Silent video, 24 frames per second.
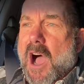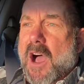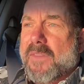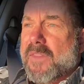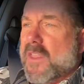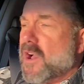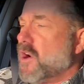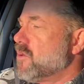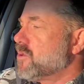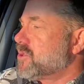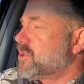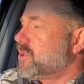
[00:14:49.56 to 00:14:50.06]

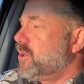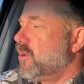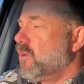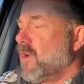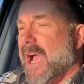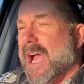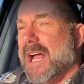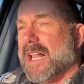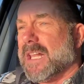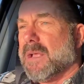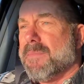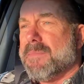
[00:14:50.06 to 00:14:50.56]
On those
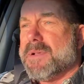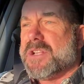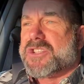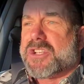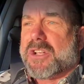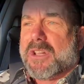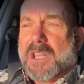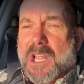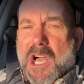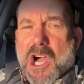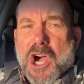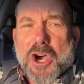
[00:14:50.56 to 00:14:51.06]
two
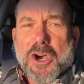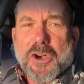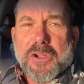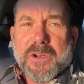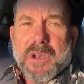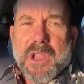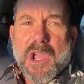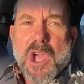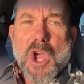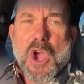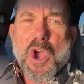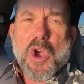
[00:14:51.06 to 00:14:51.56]
elements
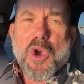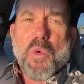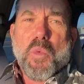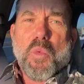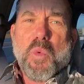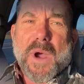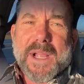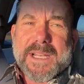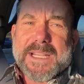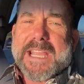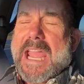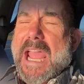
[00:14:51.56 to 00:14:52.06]
alone,
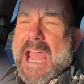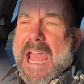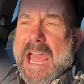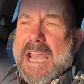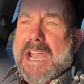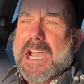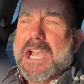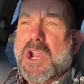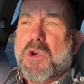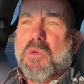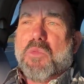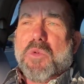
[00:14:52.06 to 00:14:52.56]
what
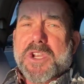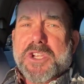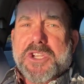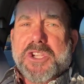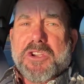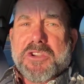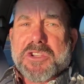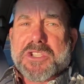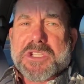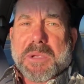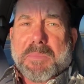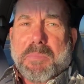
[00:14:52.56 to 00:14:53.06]
candidate
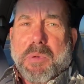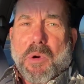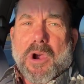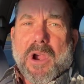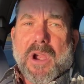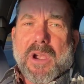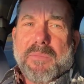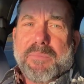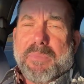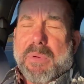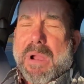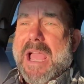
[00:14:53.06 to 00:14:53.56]
would you
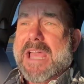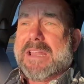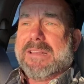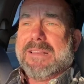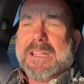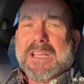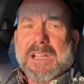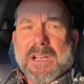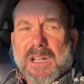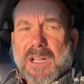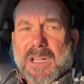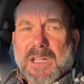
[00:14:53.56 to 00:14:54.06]
support?
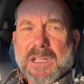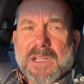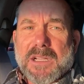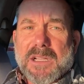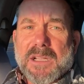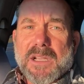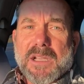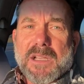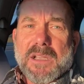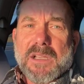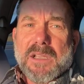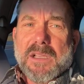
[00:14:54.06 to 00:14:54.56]
Brad Little
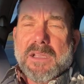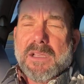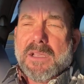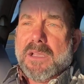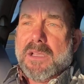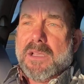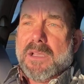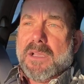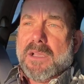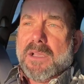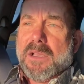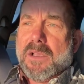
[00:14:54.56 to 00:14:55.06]

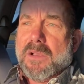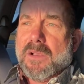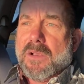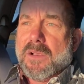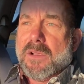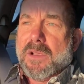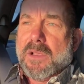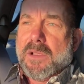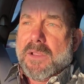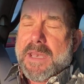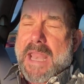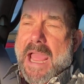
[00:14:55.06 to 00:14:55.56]

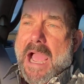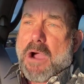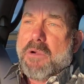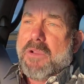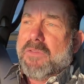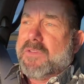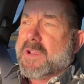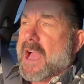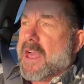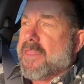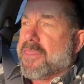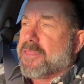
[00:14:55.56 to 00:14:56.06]

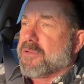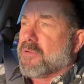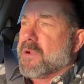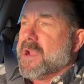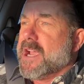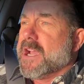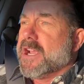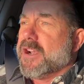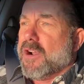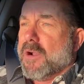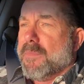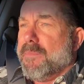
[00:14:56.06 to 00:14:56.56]
Now we've got
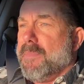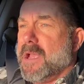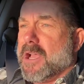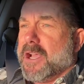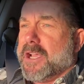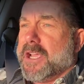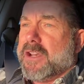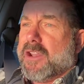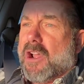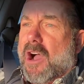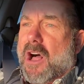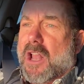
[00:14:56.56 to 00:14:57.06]
$300
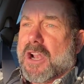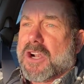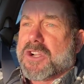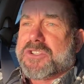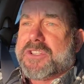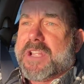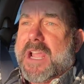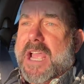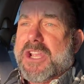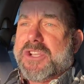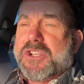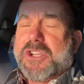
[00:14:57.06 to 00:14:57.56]
million
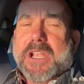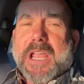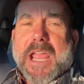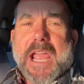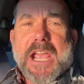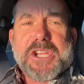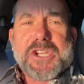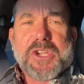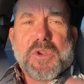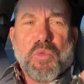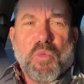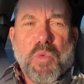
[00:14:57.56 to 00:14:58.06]
to
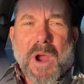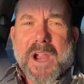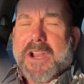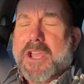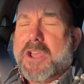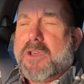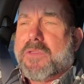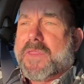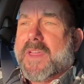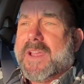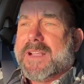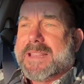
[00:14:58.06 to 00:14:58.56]
education.
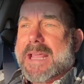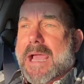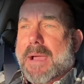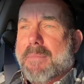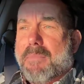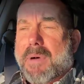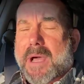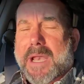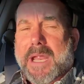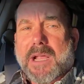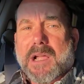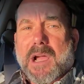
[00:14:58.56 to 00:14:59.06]
Where do you think
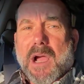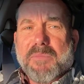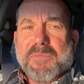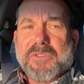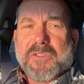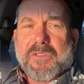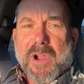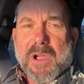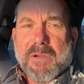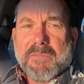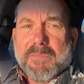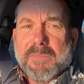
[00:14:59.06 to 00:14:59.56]
that money
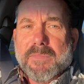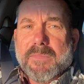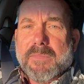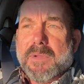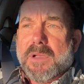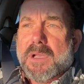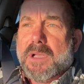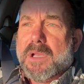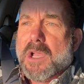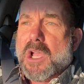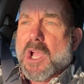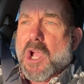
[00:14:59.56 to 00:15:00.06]
comes from?
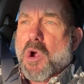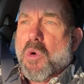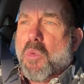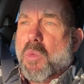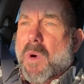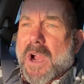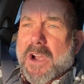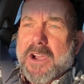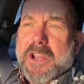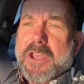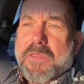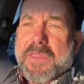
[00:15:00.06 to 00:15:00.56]

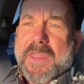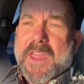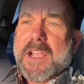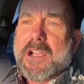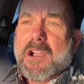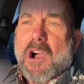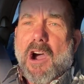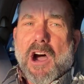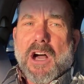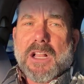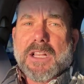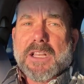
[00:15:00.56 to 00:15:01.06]
Where do you
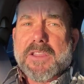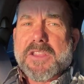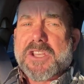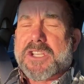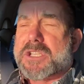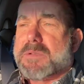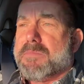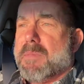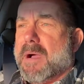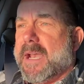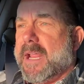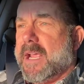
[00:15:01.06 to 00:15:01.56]
think all of
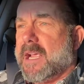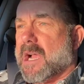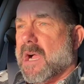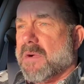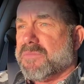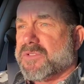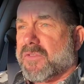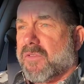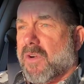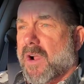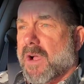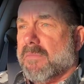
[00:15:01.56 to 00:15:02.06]
this money
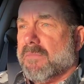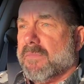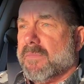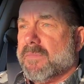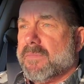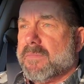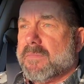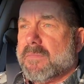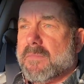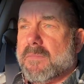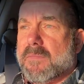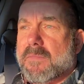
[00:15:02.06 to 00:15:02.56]
comes from?
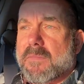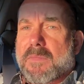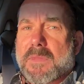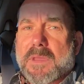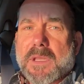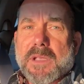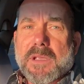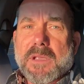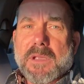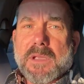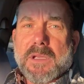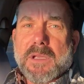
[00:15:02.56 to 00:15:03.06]

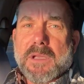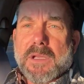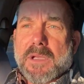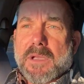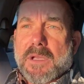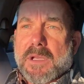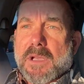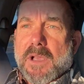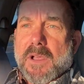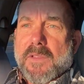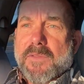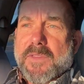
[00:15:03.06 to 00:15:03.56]

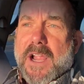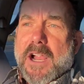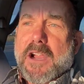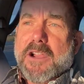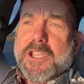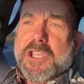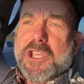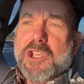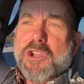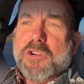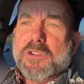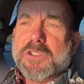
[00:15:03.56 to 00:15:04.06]

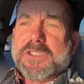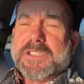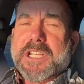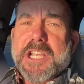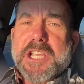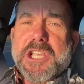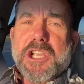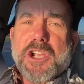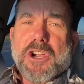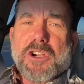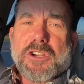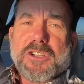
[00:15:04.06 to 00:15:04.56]
They're
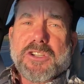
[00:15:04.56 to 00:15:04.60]
using